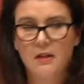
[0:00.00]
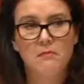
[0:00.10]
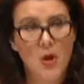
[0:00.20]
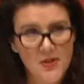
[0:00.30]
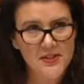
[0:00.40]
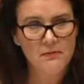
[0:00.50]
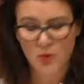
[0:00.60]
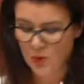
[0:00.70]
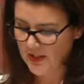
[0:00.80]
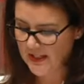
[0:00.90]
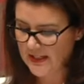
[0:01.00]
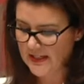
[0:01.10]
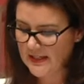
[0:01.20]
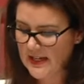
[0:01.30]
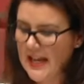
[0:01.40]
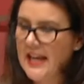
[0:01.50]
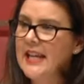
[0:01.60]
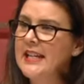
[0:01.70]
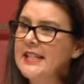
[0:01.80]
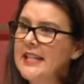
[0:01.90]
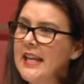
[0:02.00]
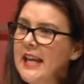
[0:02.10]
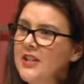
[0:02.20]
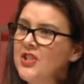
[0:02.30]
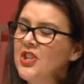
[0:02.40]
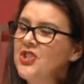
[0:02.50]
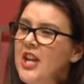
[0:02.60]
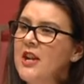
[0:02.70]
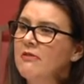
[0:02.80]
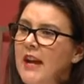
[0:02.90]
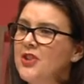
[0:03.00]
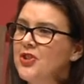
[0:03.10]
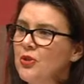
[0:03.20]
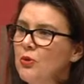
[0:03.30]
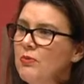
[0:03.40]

Most important is the intergenerational